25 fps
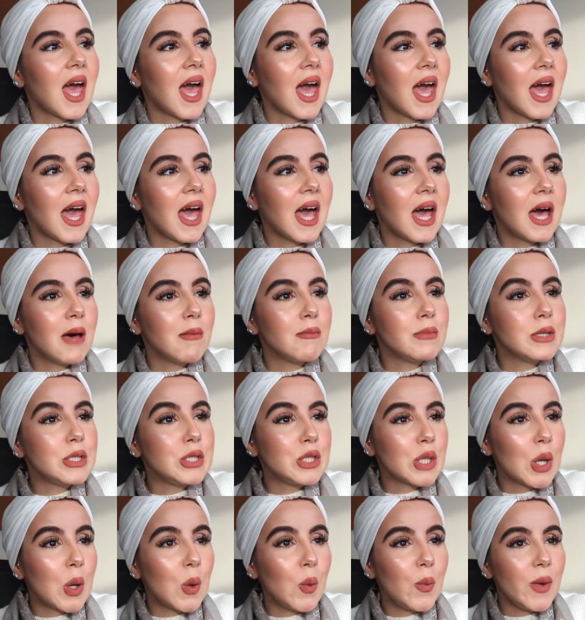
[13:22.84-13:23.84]

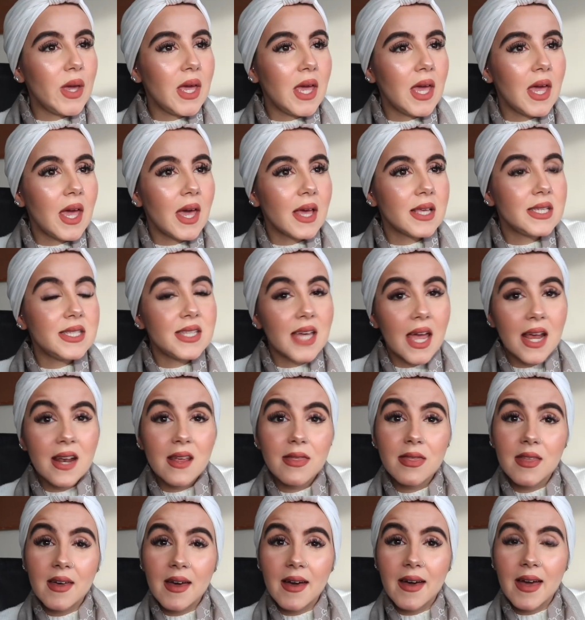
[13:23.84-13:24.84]
So we stayed
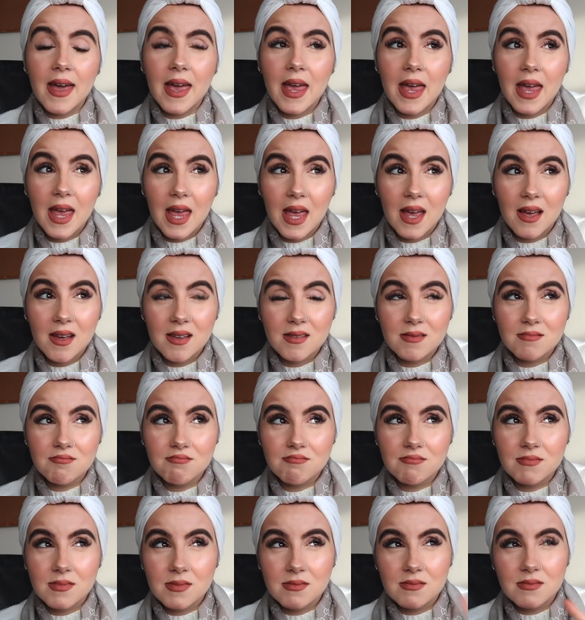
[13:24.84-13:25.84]
in there,
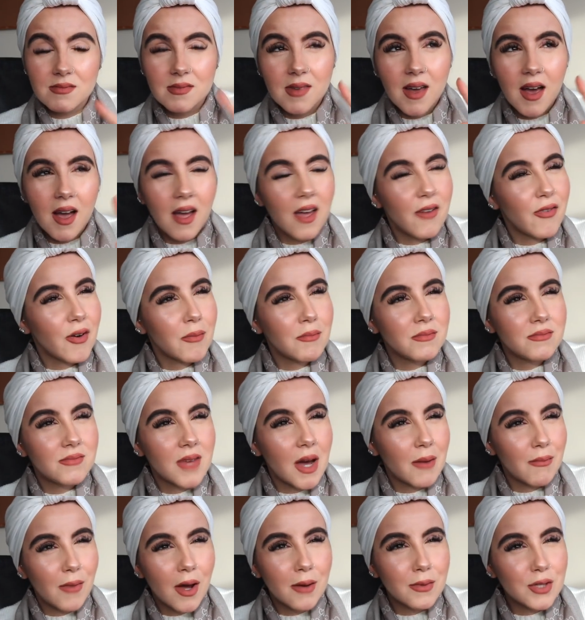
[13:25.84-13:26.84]
if I'm
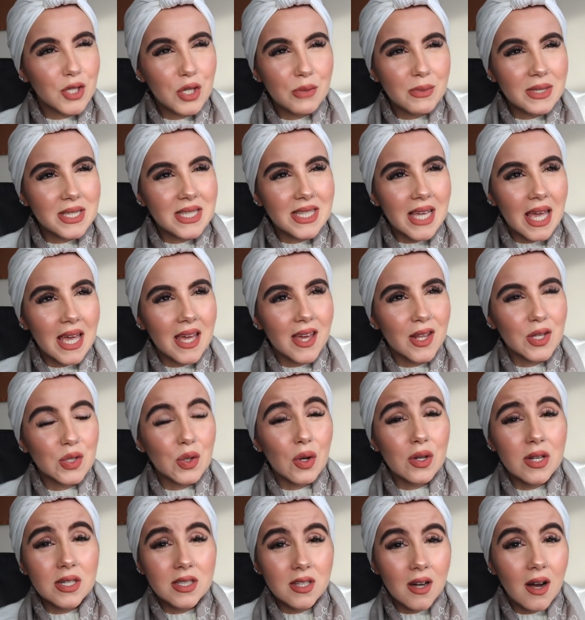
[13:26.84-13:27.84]
not too mistaken, it's
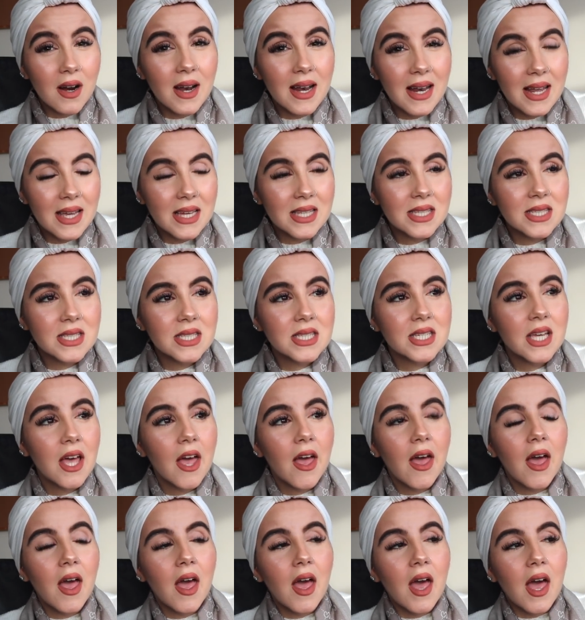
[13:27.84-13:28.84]
called the Ducklands.
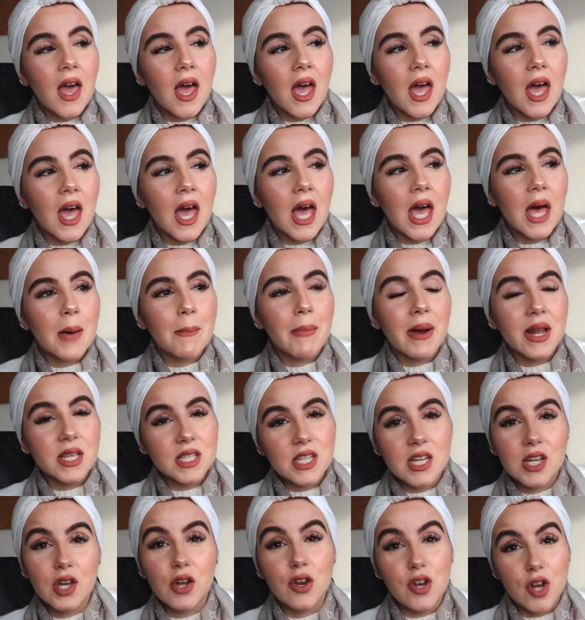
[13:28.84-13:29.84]
But
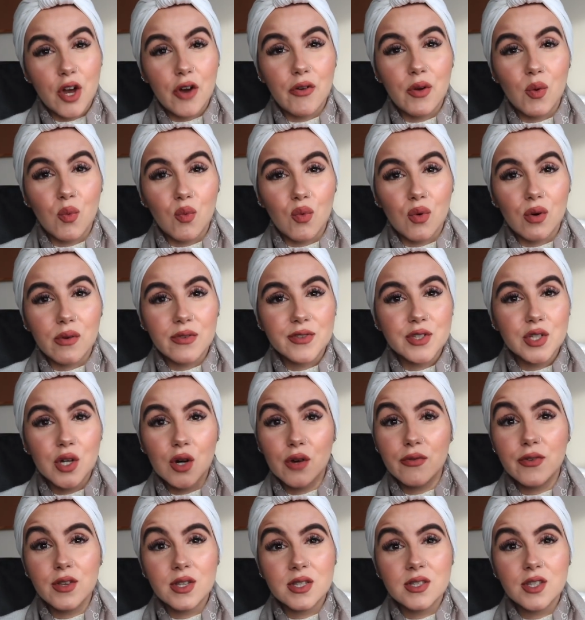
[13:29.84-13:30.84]
it's in Canary Wharf. So
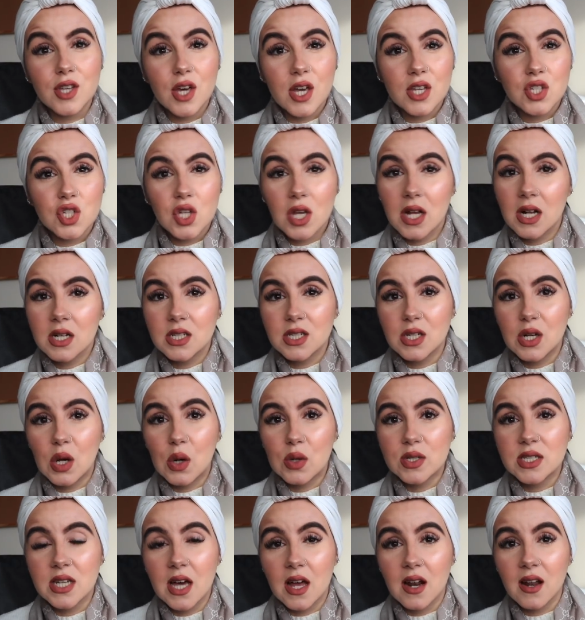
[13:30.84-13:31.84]
if you search Hilton
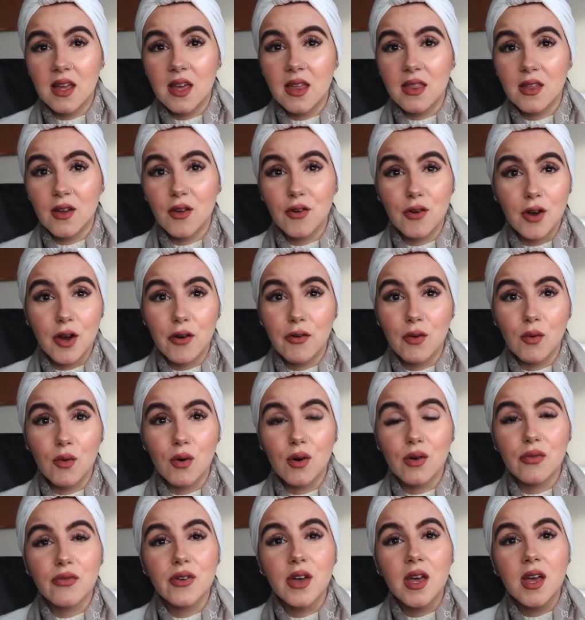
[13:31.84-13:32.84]
Hotel in Canary
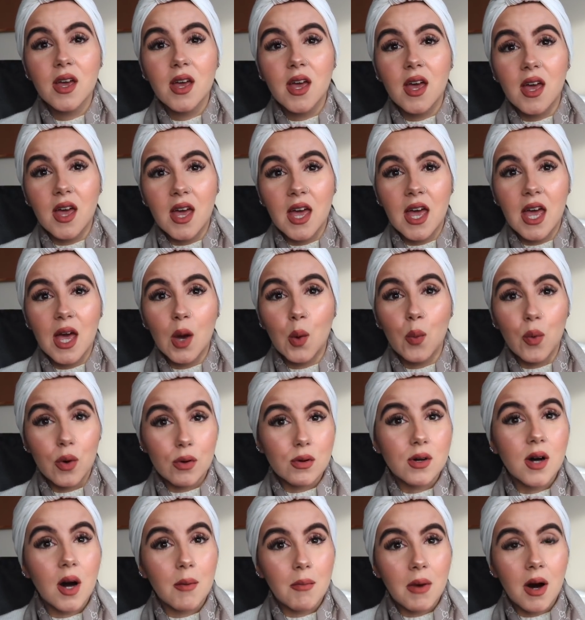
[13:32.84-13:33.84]
Wharf, it
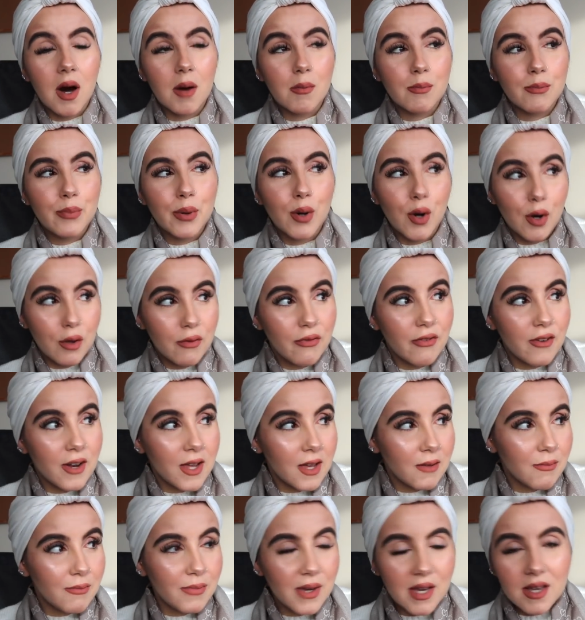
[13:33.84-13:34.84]
will come up,
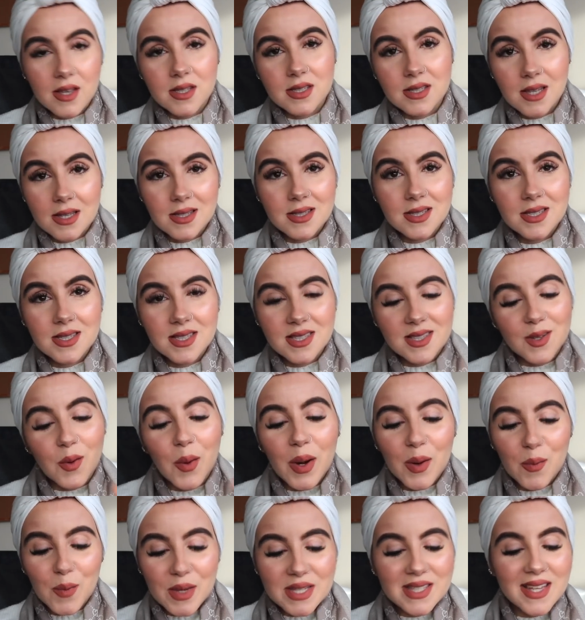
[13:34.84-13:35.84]
hopefully, because that's the
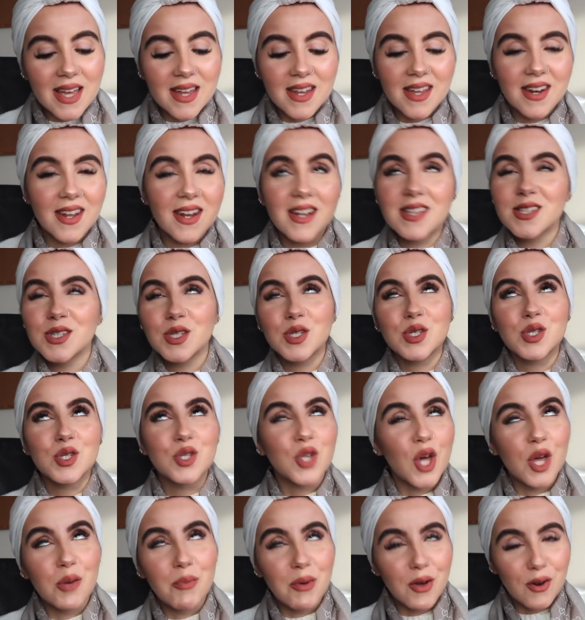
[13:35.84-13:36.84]
one we stayed in, and it's
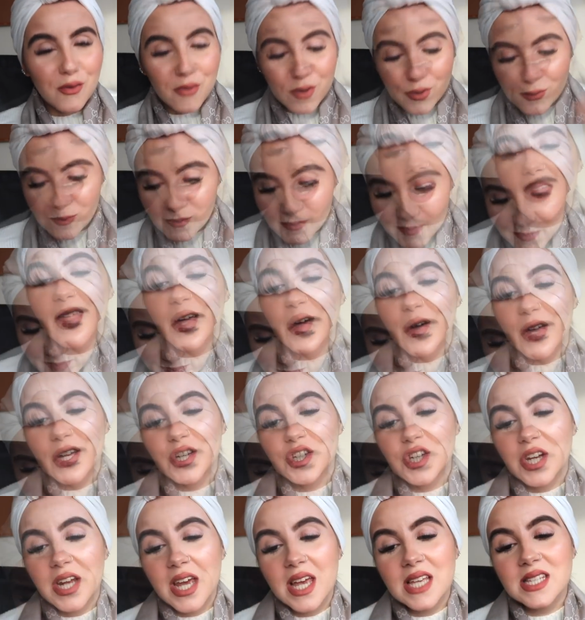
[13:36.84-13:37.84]
so beautiful. Another
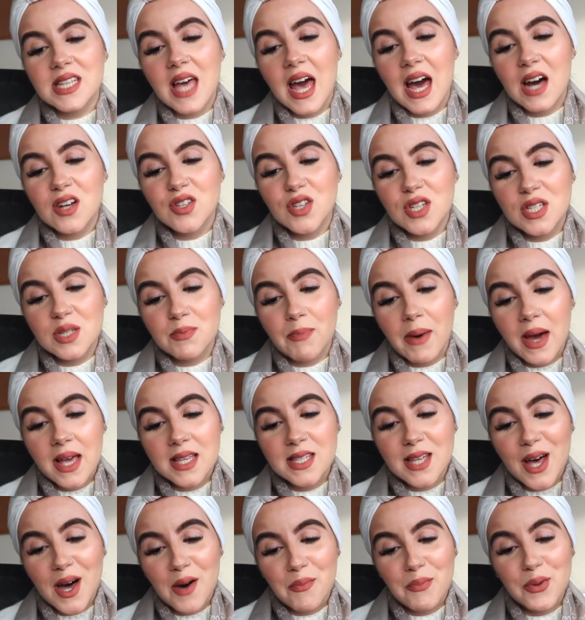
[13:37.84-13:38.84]
question is, how to
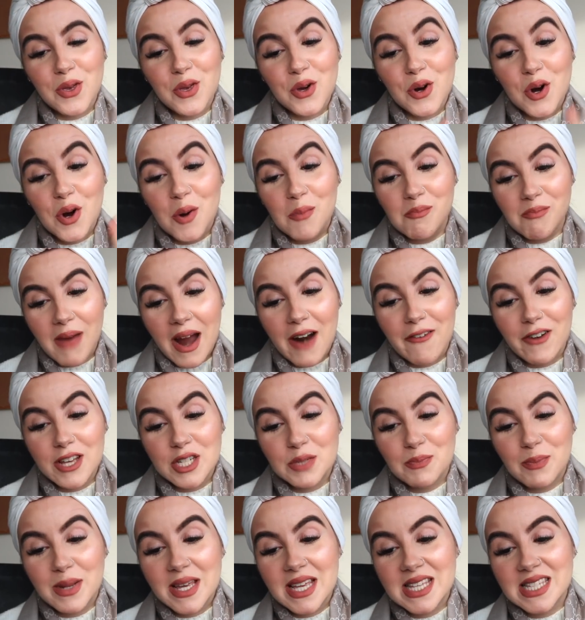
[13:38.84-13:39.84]
spice up your
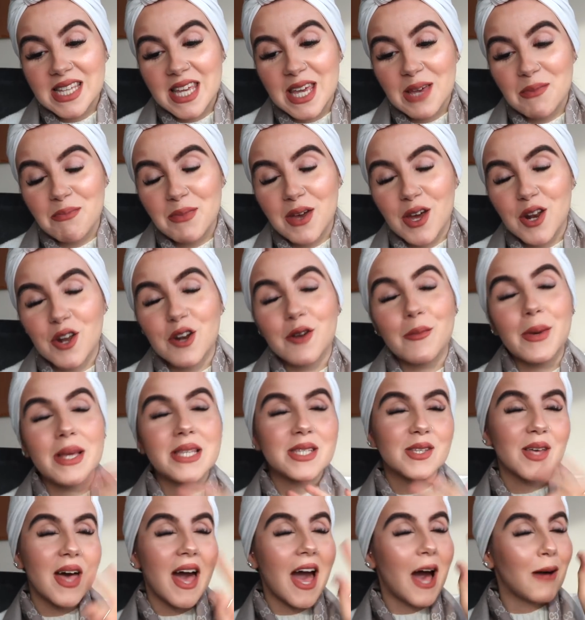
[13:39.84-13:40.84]
marriage? Please keep me
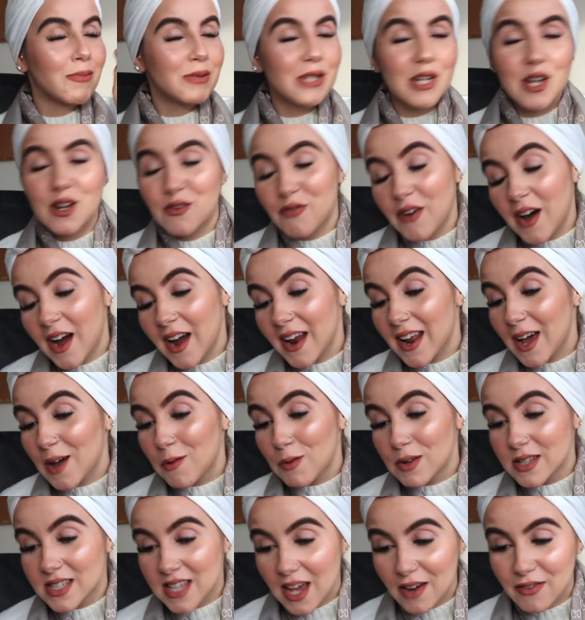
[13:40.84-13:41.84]
anonymous. Absolutely fine, I
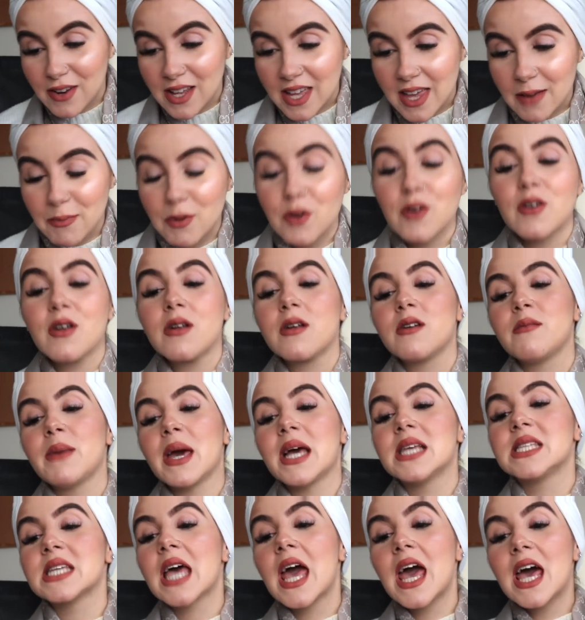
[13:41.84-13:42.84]
will definitely keep you
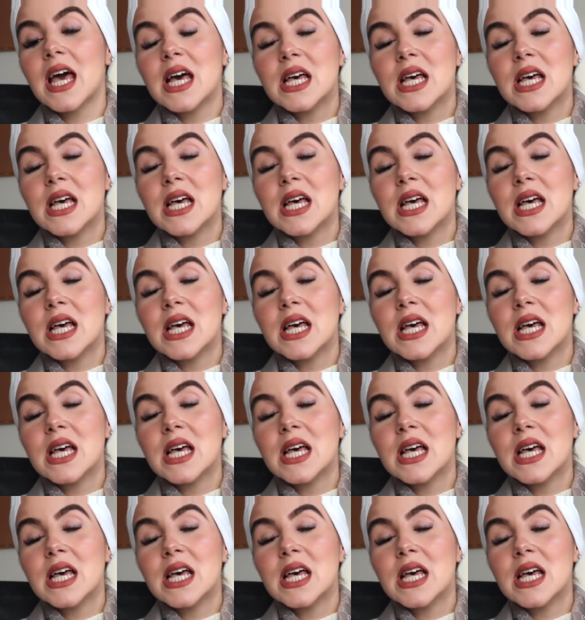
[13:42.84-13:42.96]
anonymous.